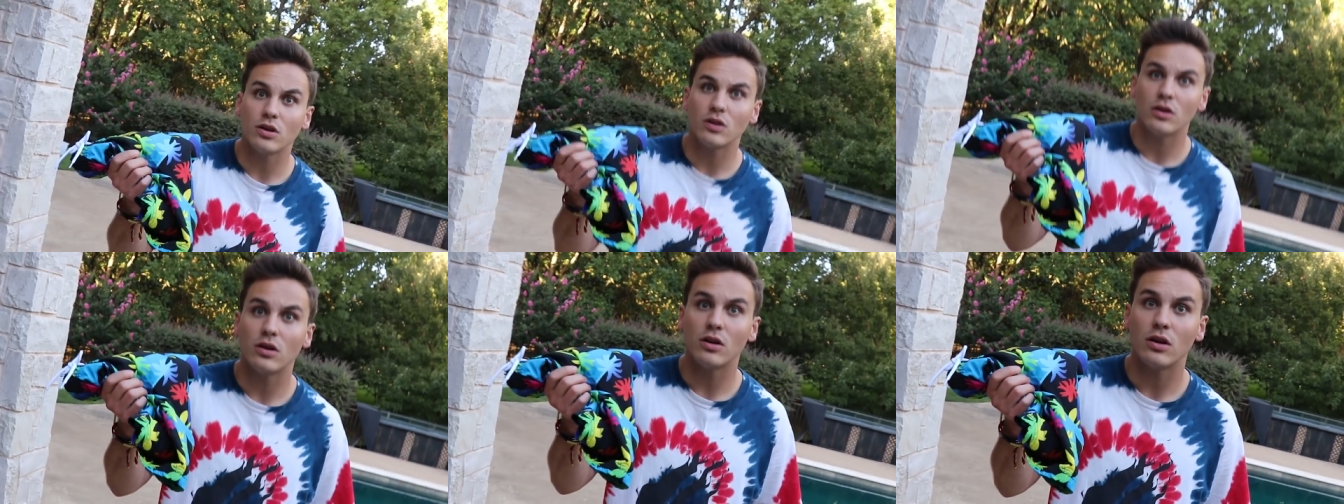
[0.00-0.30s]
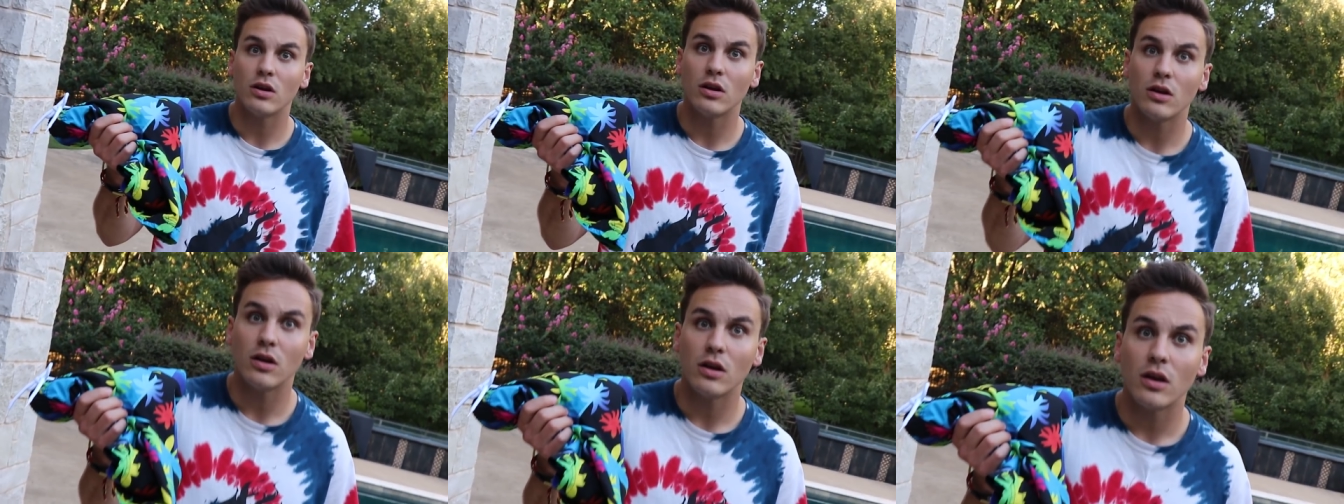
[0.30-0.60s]
You wanna
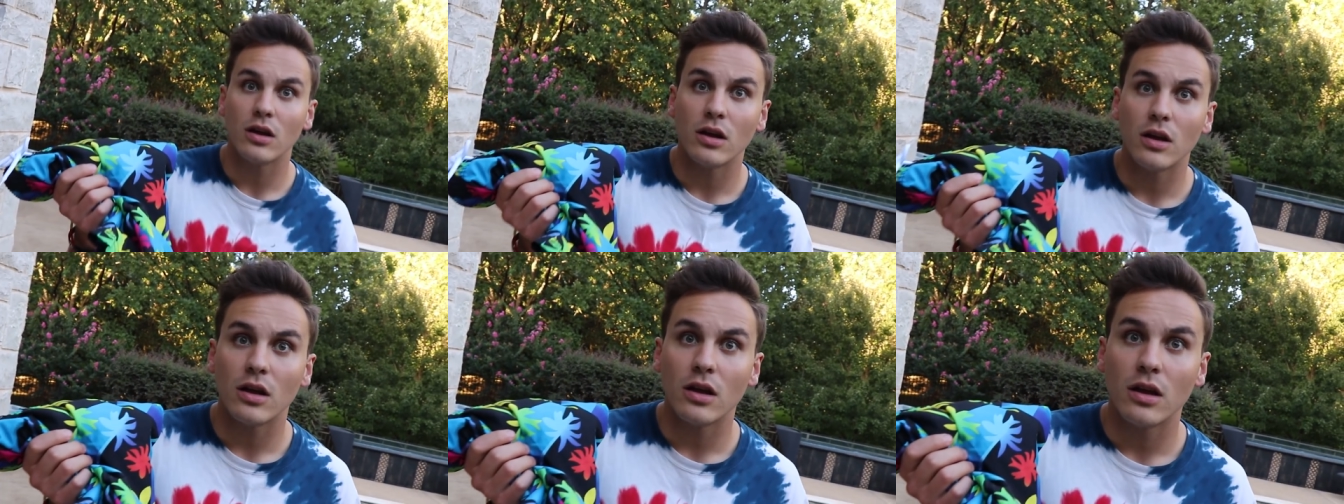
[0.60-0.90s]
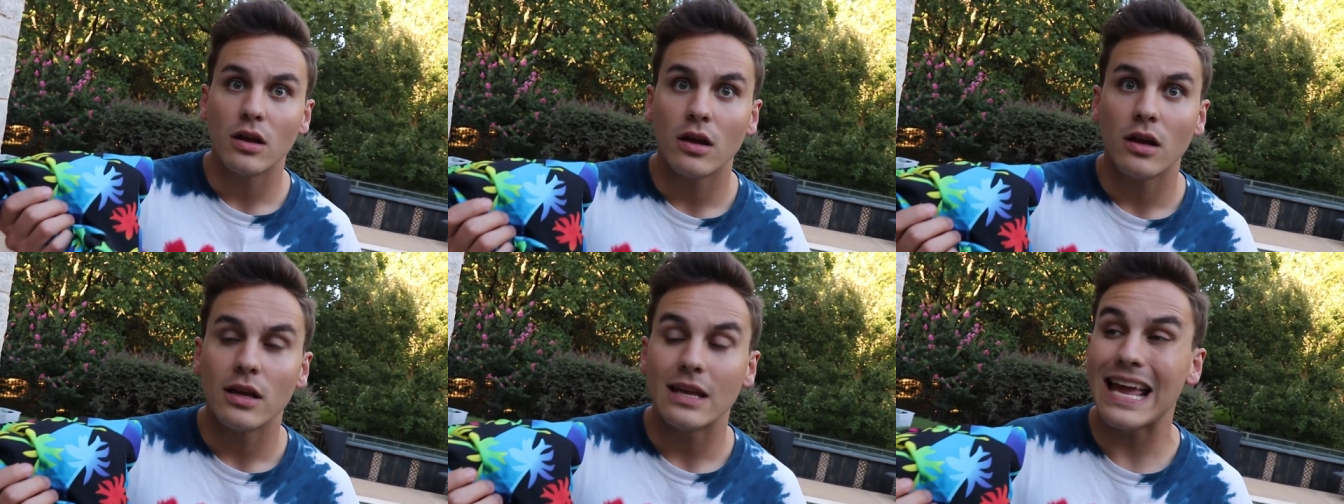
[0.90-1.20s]
go back
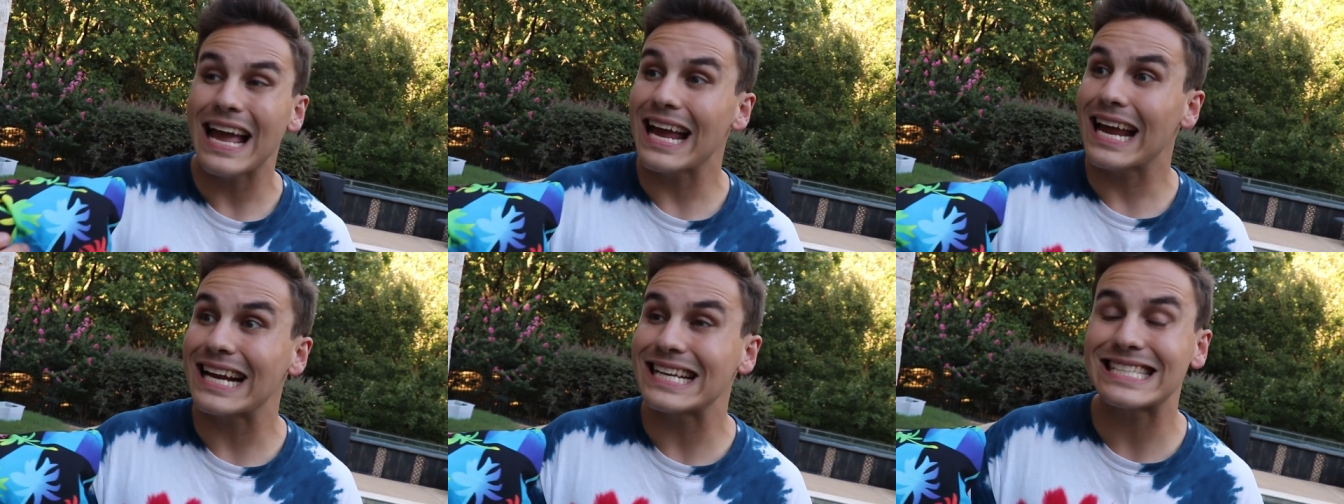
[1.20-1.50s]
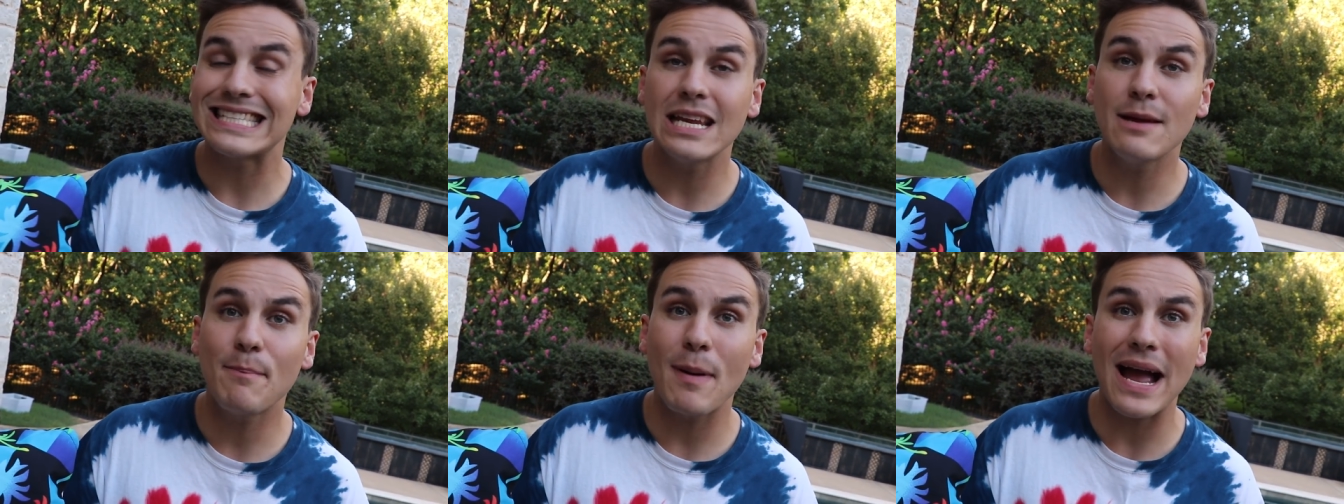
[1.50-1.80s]
inside? Yeah, I gotta
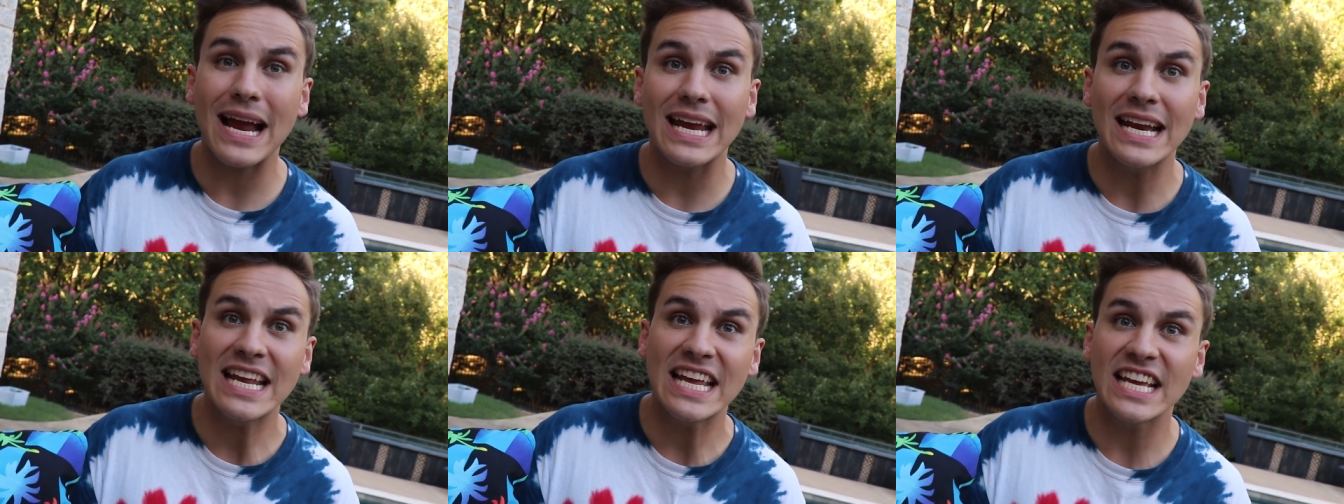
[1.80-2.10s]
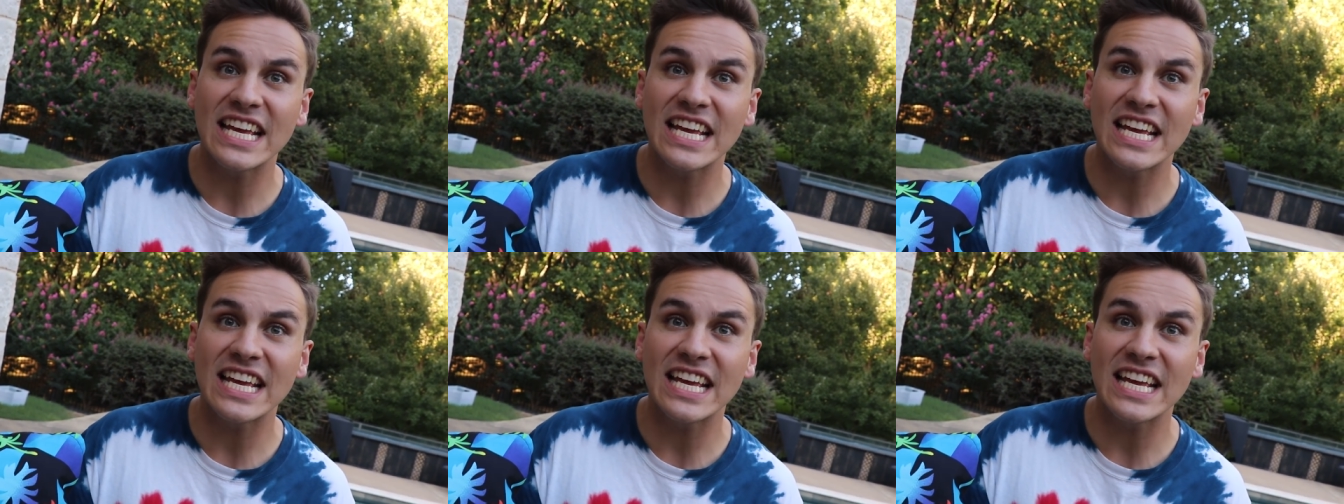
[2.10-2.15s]
sneak back in